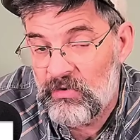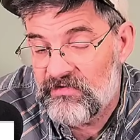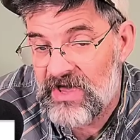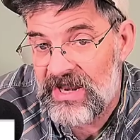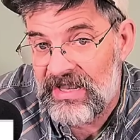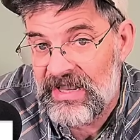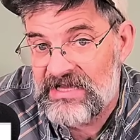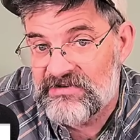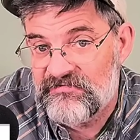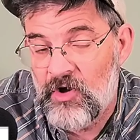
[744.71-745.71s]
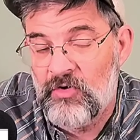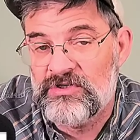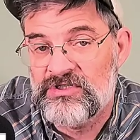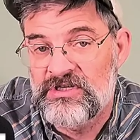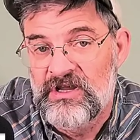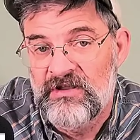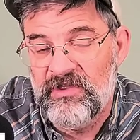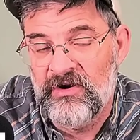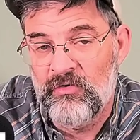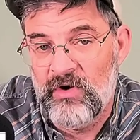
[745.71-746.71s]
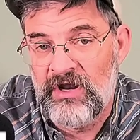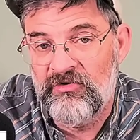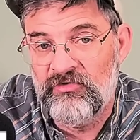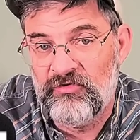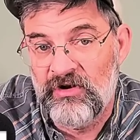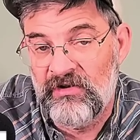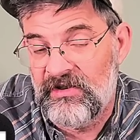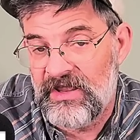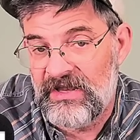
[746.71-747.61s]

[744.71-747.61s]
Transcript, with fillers: we've got less folks that are registering than